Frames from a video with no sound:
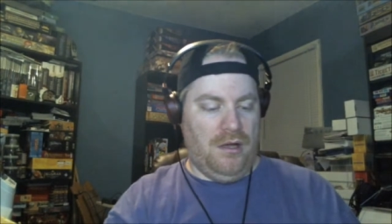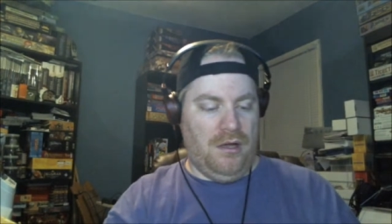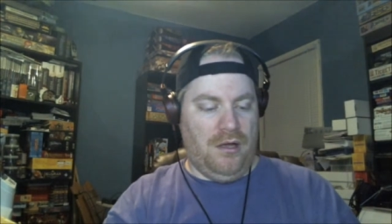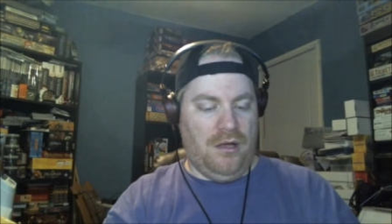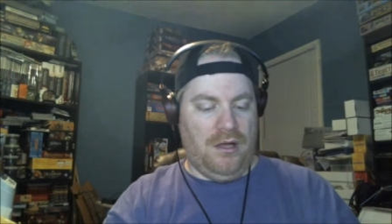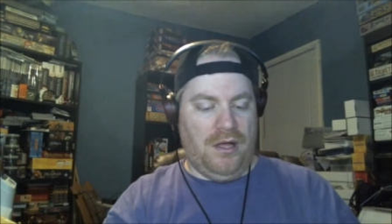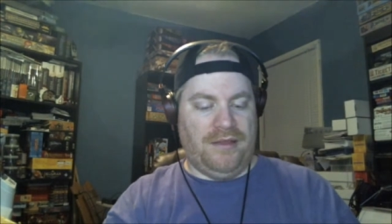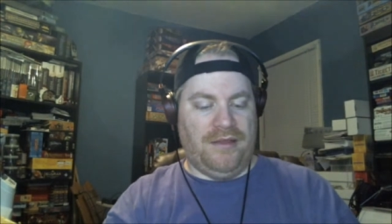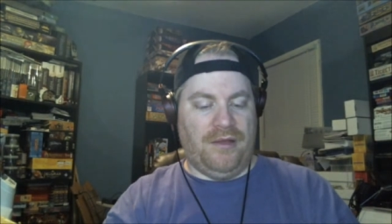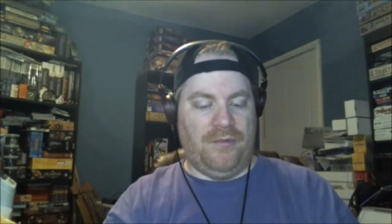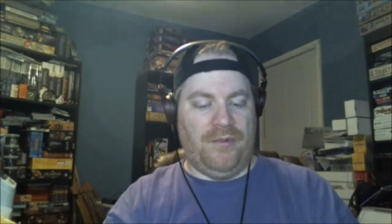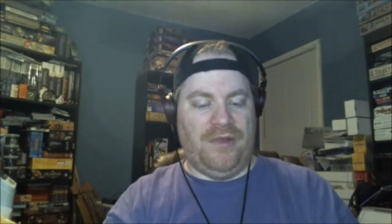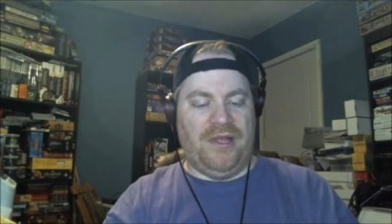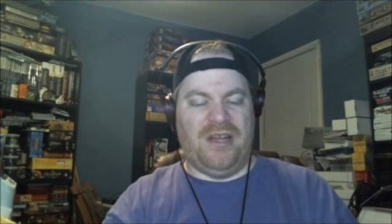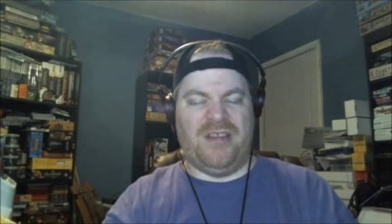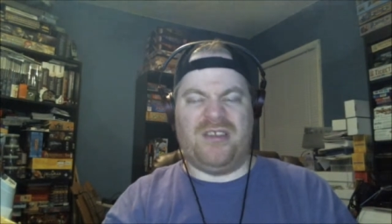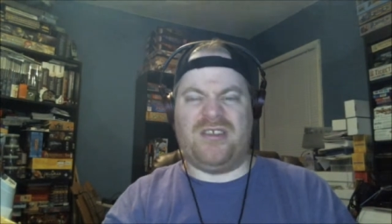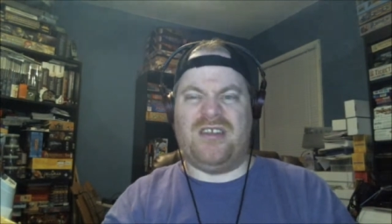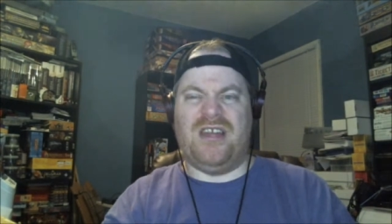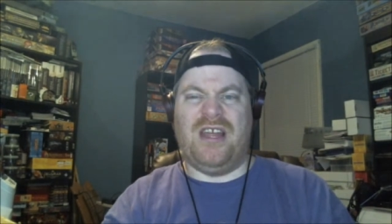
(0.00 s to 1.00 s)
And then we get a
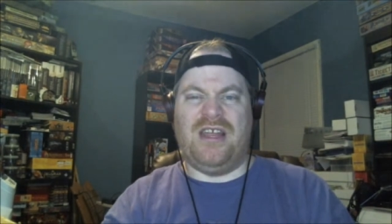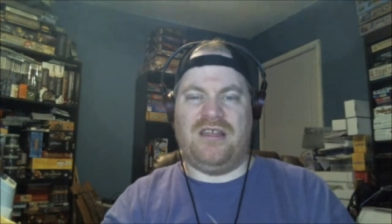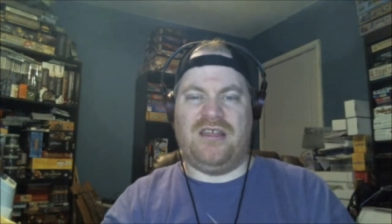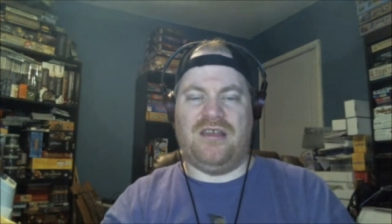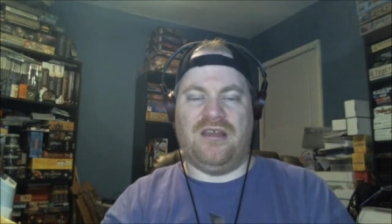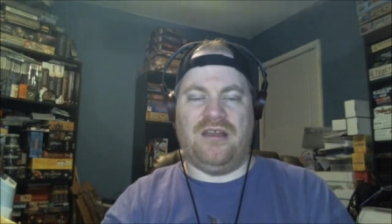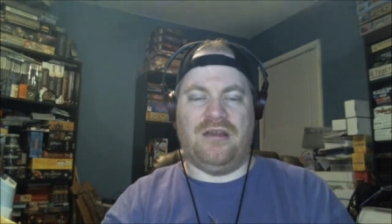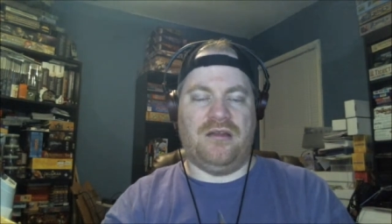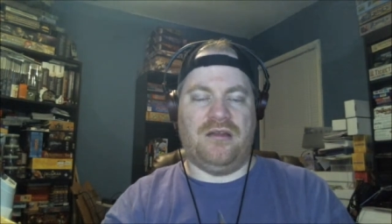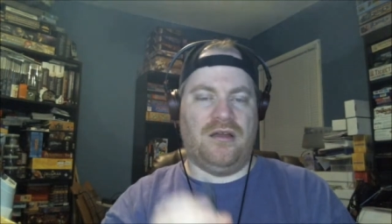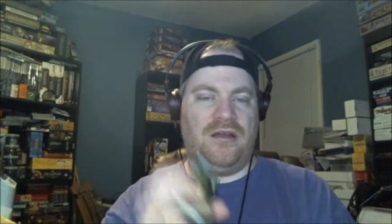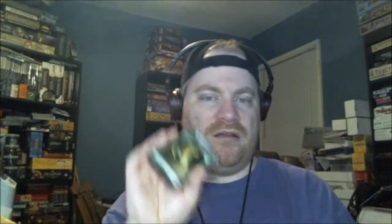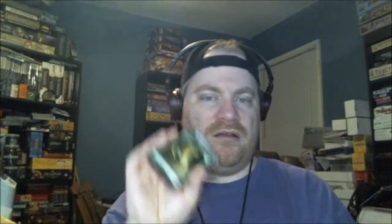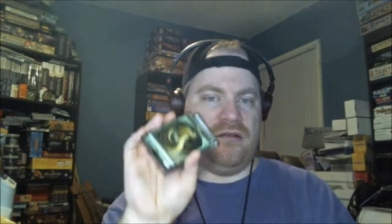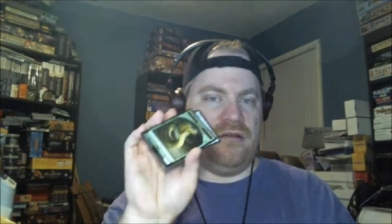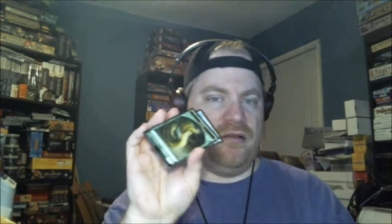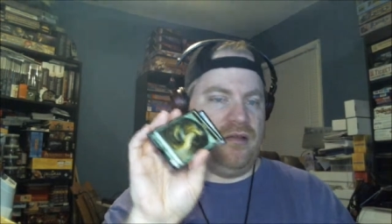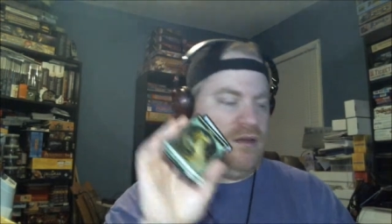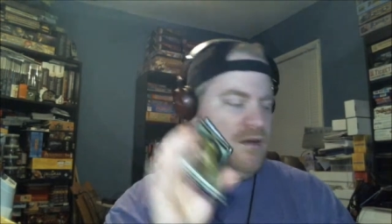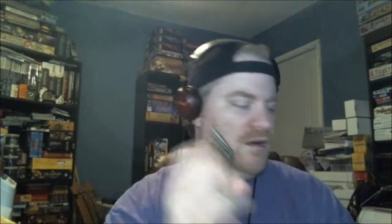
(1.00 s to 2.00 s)
snake and
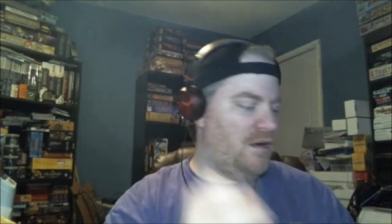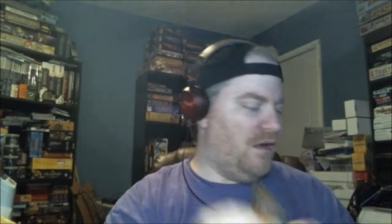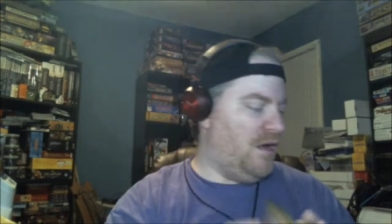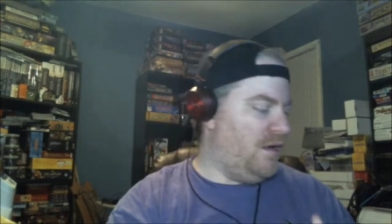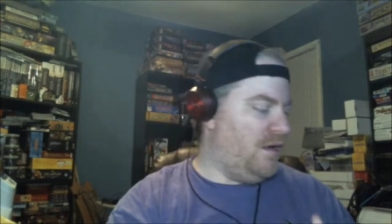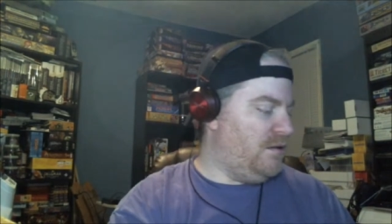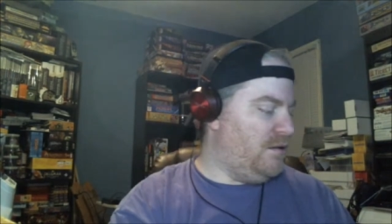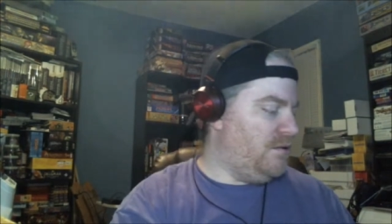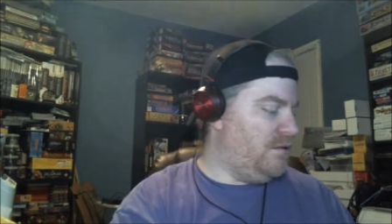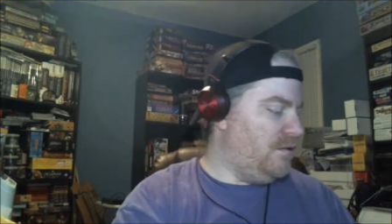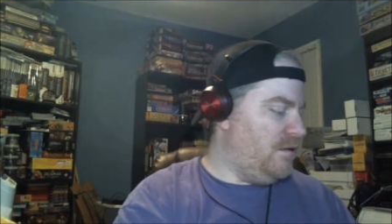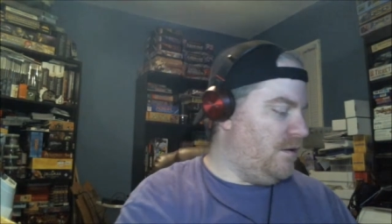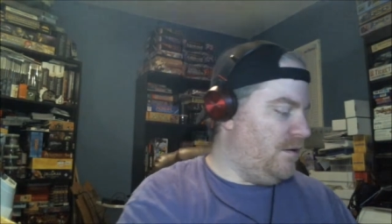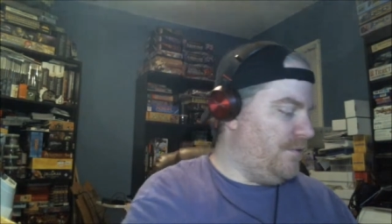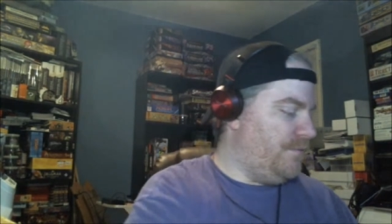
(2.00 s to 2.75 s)
an island.